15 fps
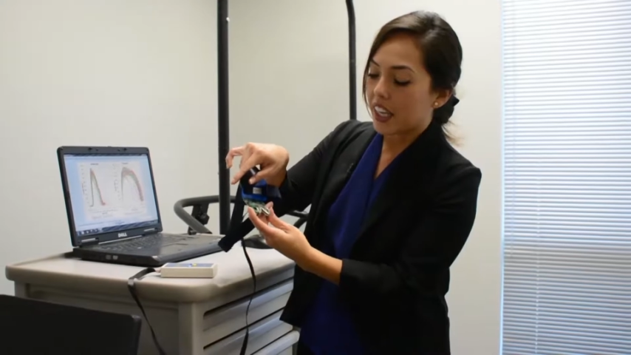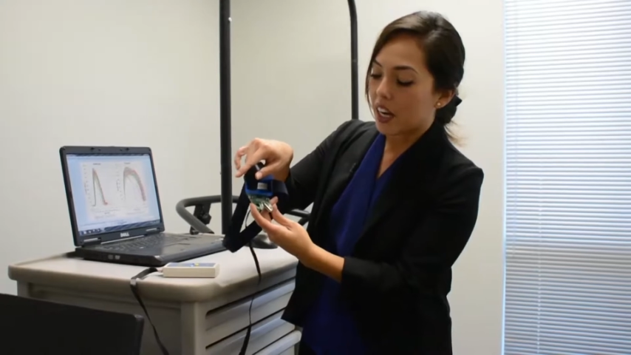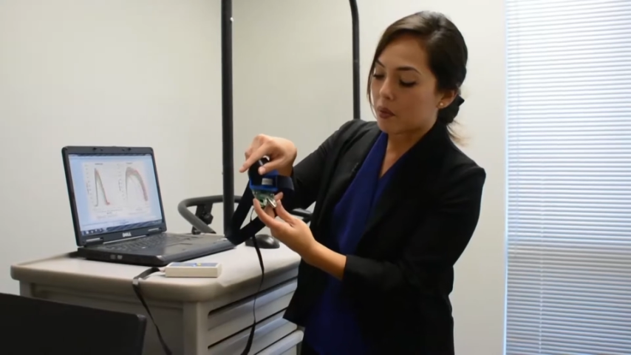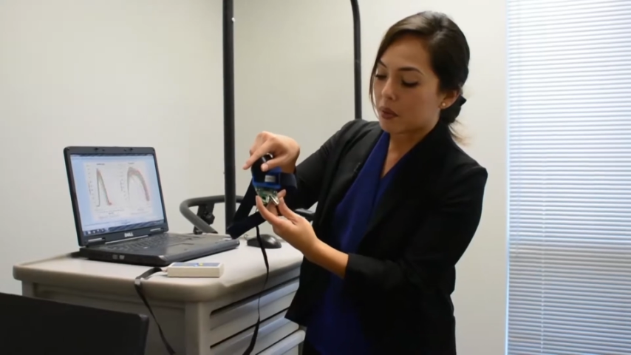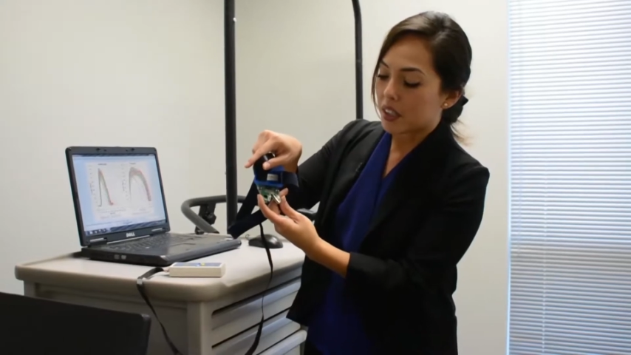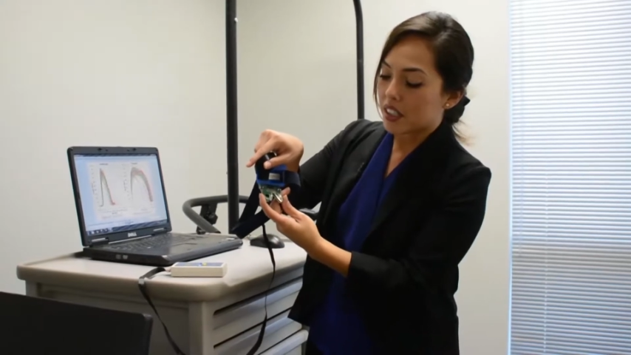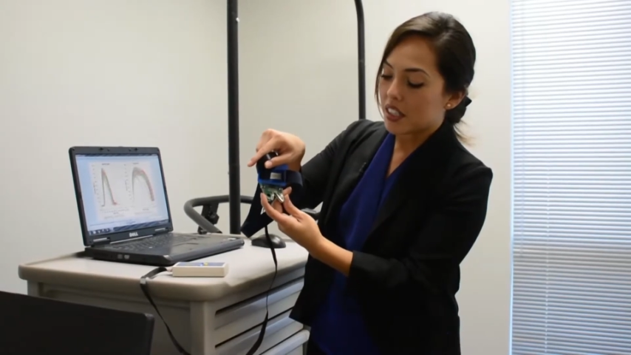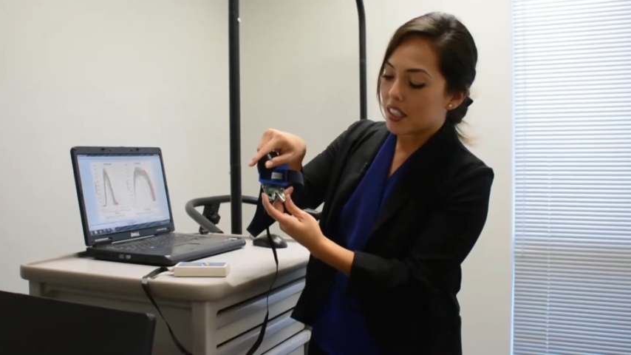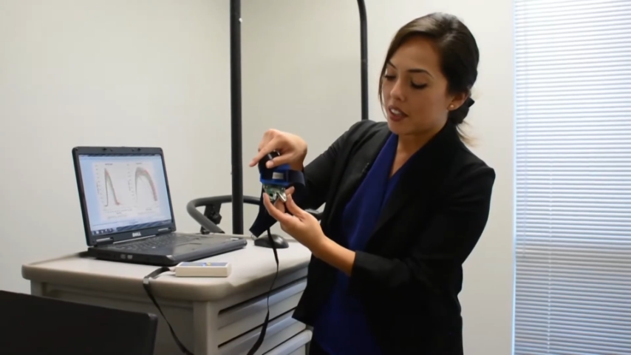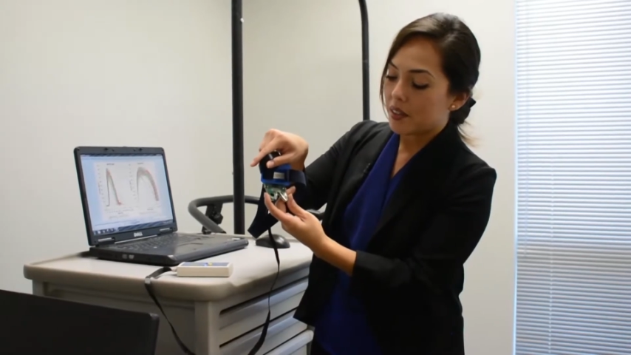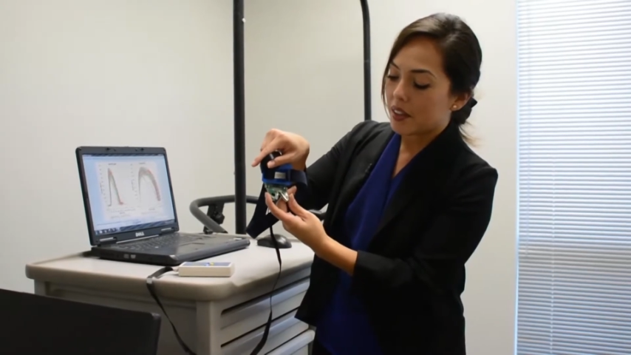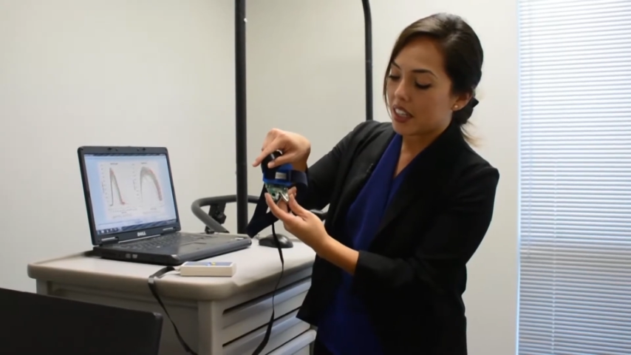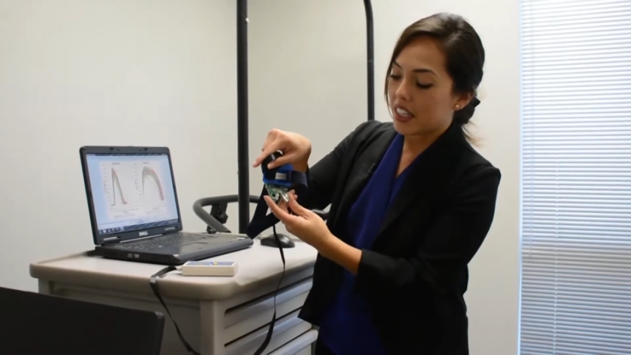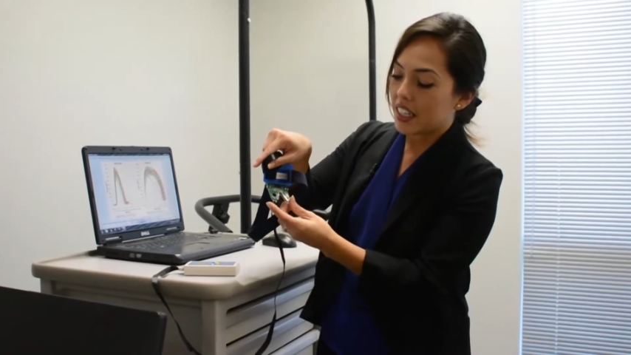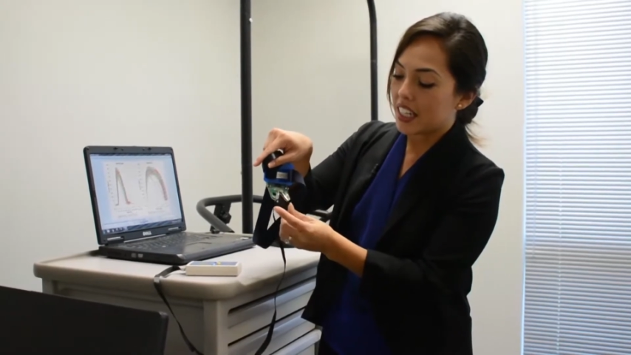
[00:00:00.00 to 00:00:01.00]
cameras
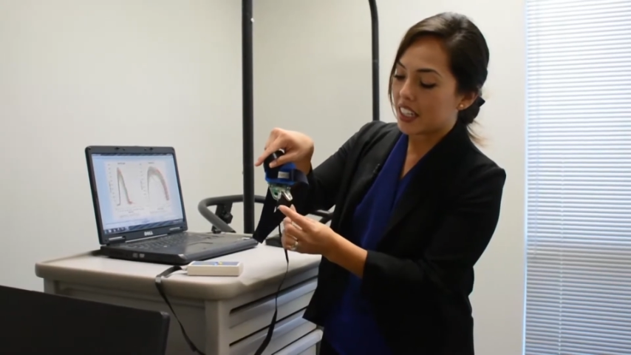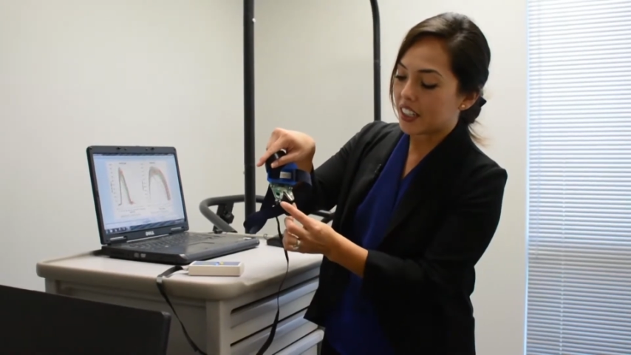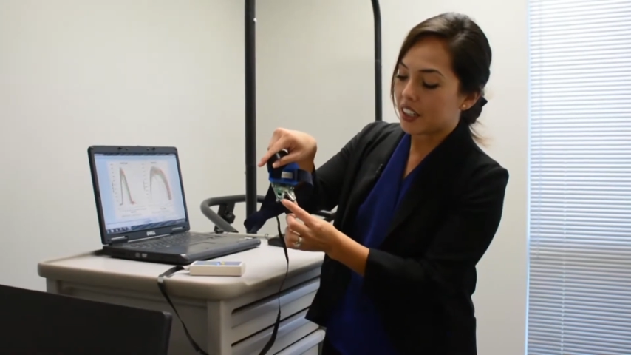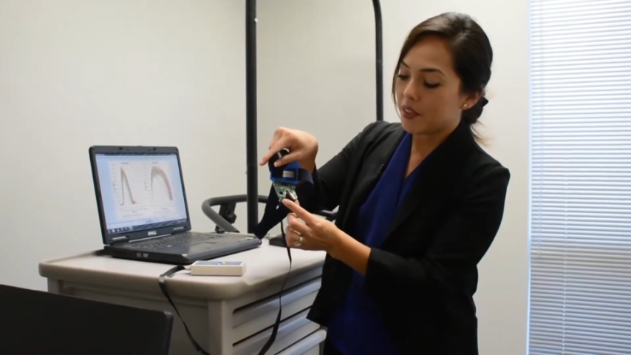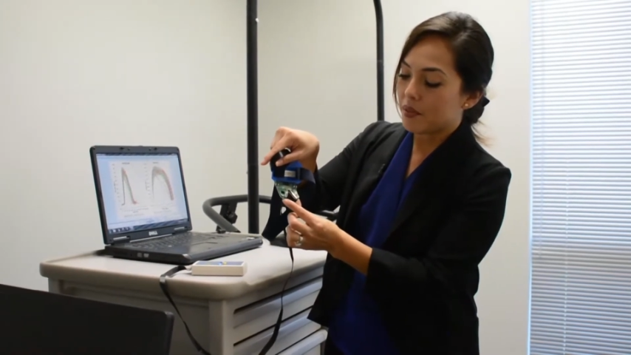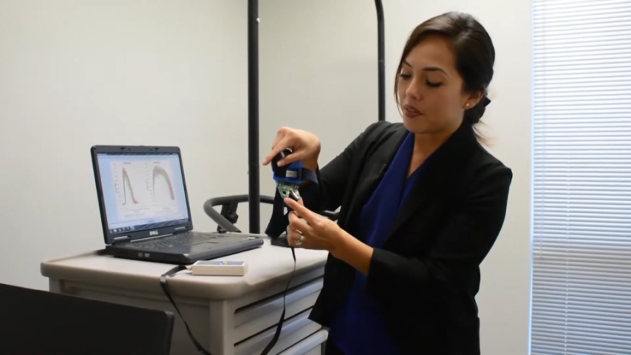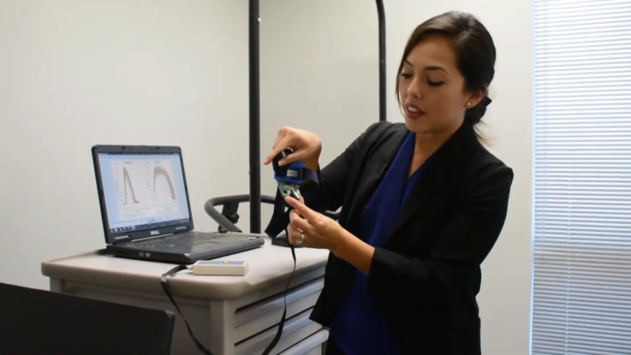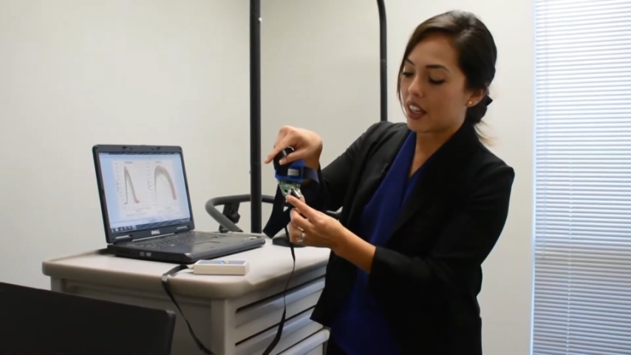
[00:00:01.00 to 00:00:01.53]
in here